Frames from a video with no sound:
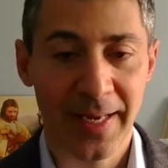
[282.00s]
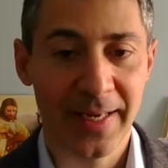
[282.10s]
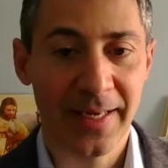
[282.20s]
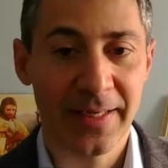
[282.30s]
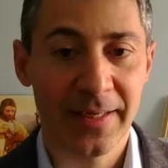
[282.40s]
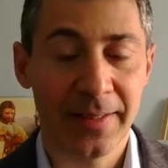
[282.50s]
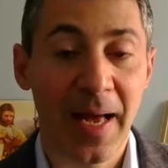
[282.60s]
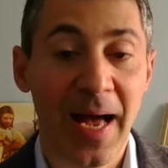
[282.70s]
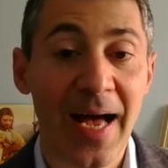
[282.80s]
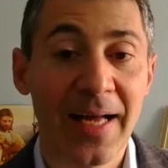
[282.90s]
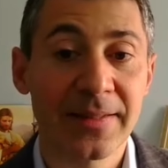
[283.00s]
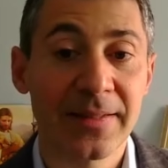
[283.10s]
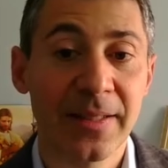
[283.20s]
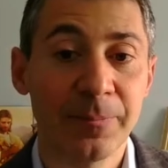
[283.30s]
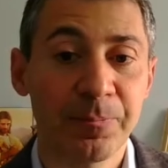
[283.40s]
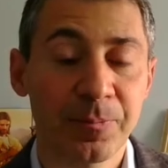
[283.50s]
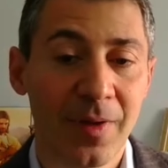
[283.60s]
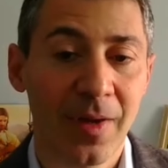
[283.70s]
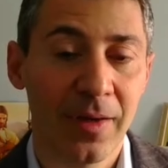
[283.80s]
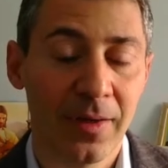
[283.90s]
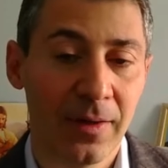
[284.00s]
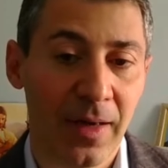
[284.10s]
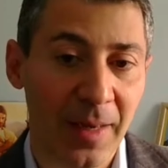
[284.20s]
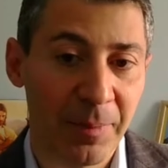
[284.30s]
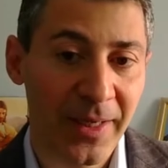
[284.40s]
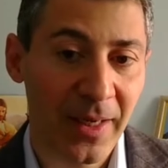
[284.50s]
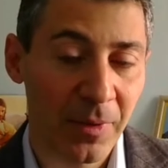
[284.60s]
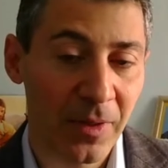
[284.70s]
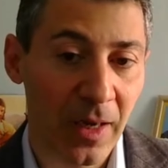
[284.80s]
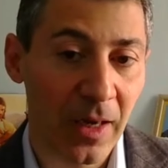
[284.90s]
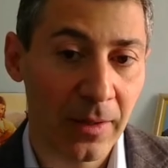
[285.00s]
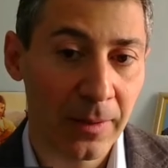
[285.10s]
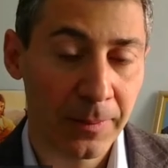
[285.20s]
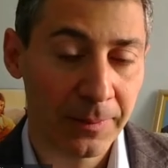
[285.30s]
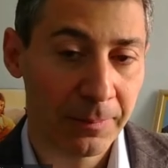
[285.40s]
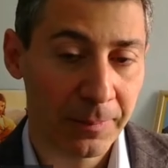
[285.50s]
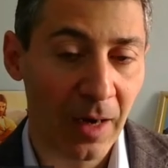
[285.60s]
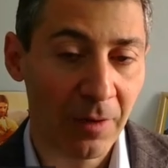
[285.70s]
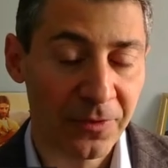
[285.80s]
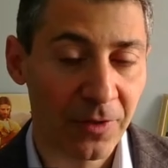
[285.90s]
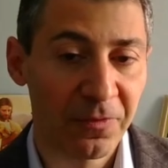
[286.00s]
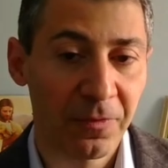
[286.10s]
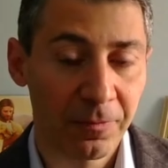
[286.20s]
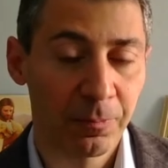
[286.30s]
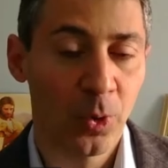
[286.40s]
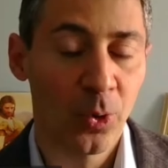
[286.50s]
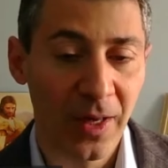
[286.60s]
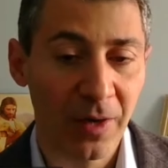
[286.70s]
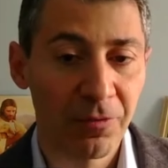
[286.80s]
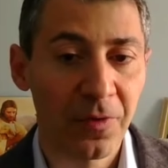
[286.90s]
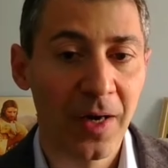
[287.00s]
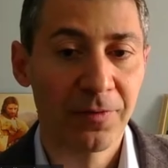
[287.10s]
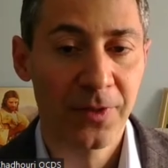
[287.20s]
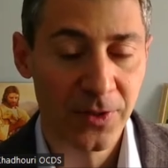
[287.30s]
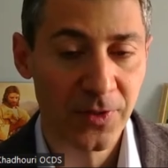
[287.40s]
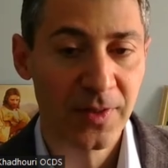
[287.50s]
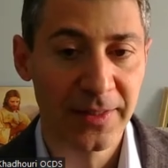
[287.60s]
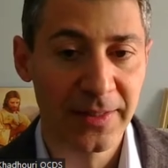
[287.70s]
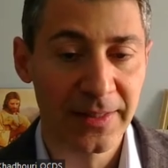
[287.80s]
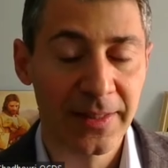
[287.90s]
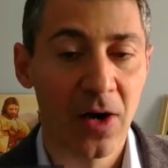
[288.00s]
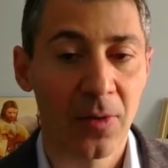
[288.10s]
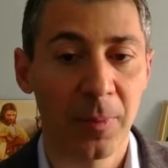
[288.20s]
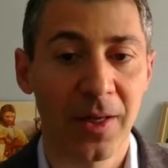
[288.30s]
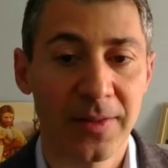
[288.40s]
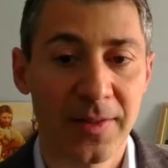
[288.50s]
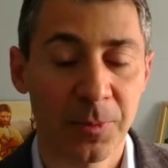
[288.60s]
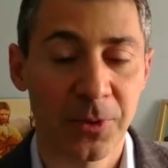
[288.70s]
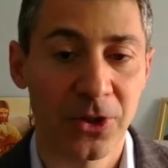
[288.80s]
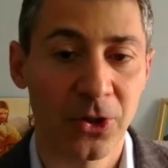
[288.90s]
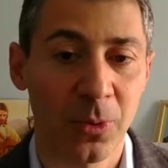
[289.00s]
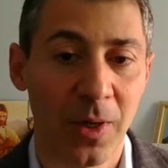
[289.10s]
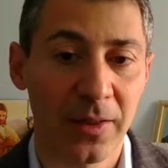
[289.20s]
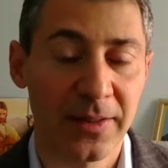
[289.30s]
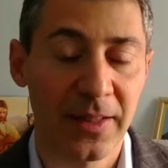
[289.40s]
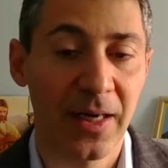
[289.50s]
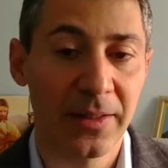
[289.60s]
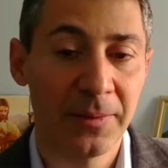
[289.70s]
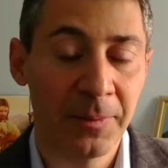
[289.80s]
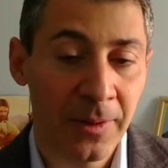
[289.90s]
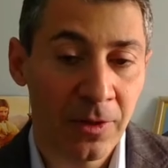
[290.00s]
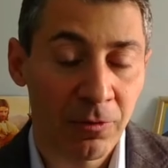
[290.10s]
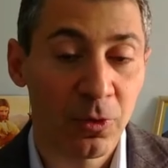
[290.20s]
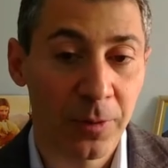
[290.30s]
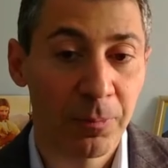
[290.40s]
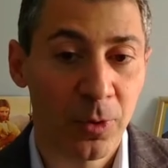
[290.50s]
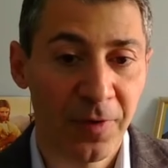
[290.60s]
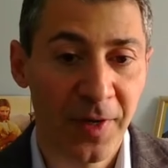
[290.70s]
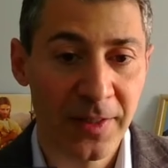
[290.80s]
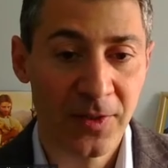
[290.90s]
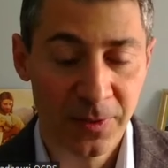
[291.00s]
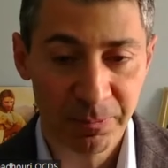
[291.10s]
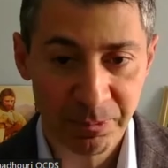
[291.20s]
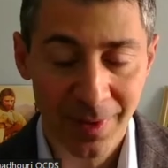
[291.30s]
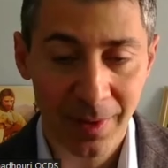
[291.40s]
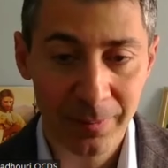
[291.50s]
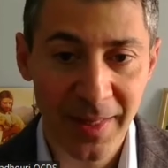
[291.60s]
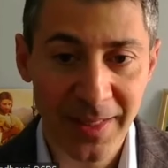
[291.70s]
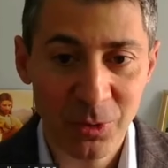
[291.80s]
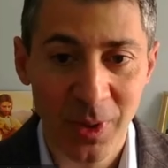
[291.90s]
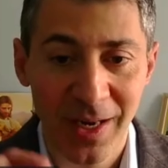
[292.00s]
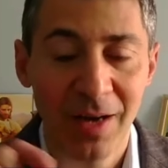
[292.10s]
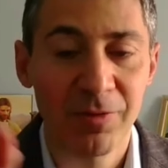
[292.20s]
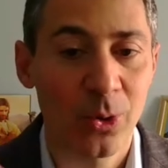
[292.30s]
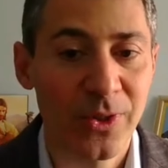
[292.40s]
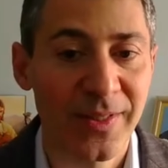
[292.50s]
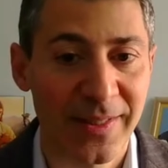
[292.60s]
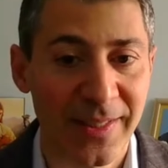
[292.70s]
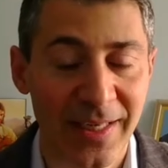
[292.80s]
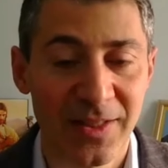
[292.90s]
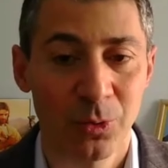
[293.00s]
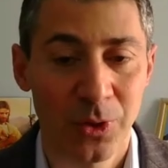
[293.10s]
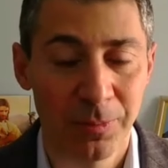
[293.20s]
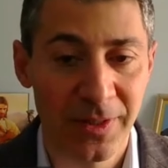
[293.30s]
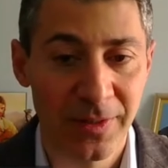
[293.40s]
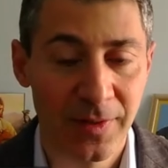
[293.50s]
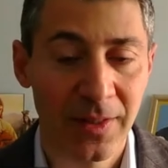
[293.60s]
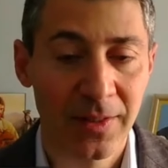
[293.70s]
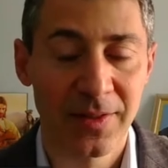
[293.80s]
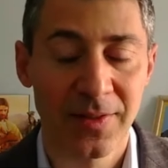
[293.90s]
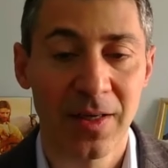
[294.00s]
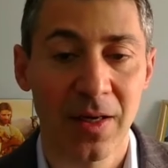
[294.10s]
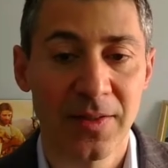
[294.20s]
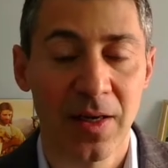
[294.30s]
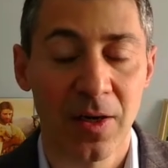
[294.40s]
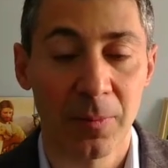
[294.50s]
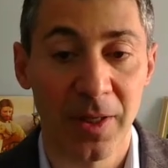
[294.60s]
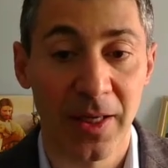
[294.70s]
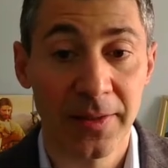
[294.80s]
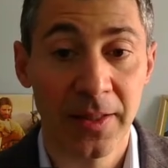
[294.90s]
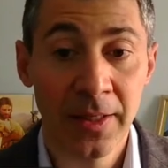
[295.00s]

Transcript: uh, uh and um, uh, i became a, a after more than five years studying carmelite spirituality i fully professed. That's why I have OCDS, which means Discalced Carmelite.